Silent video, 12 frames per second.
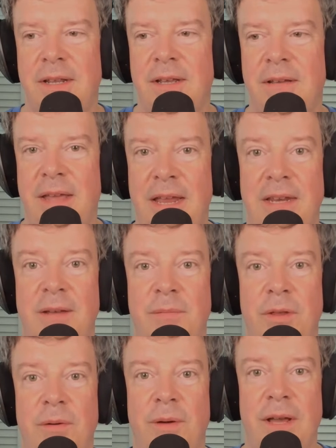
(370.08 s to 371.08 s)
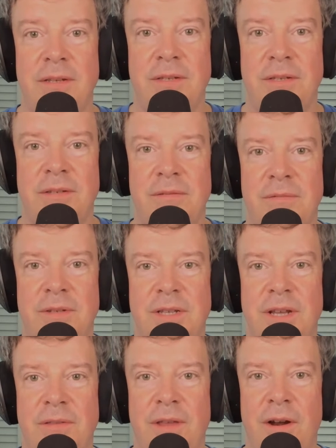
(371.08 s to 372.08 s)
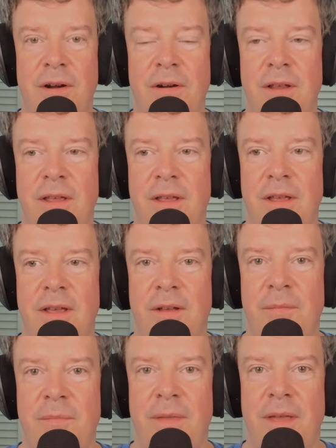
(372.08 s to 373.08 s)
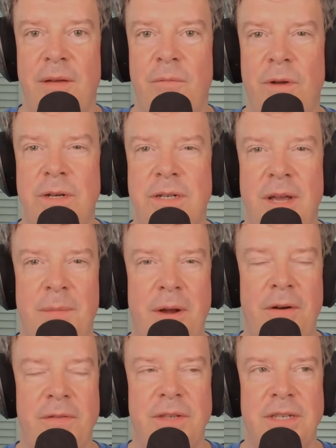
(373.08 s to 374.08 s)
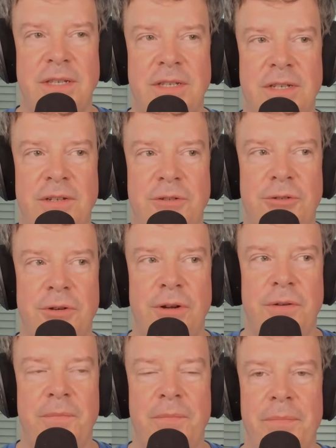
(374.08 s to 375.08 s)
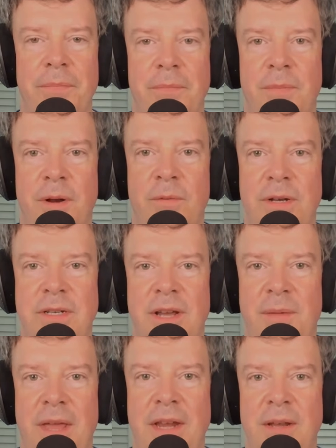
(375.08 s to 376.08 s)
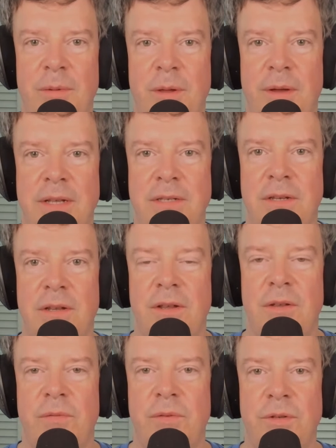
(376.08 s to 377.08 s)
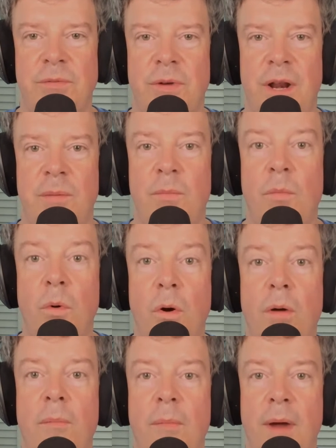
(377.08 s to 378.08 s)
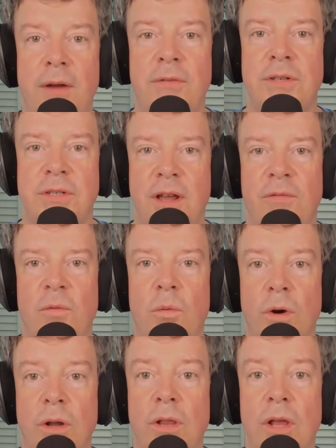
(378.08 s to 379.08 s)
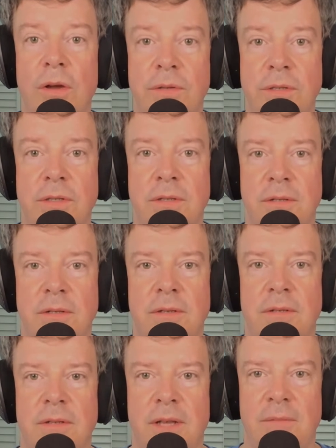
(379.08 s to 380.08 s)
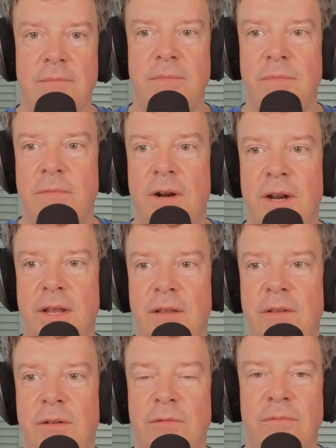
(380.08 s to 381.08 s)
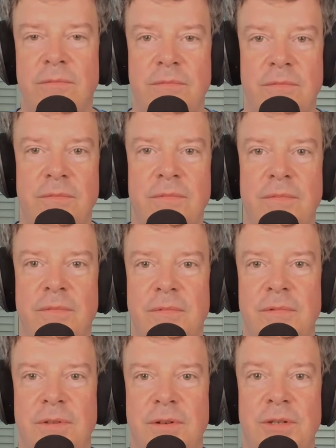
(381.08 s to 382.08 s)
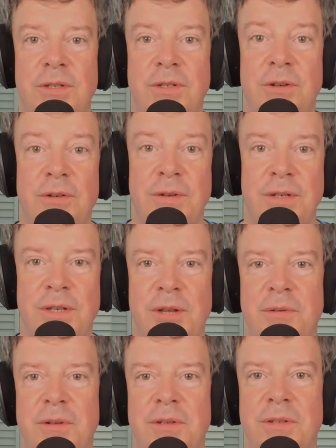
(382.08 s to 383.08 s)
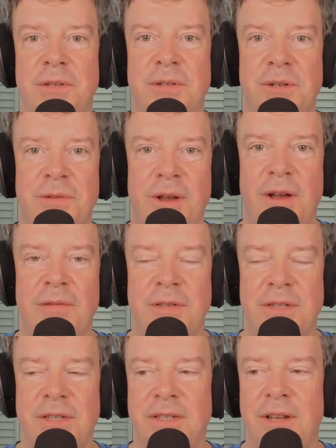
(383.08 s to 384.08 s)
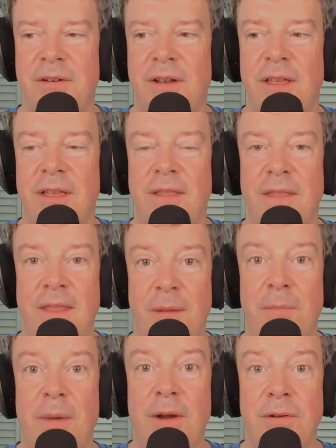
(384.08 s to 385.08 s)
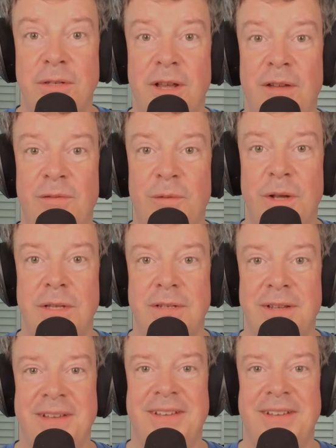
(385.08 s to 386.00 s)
AWS was out there. At one time, I don't know if this is still true, but at one time, AWS was running more Microsoft workloads, like running, they're serving SQL, serving Office, etc., than Microsoft was.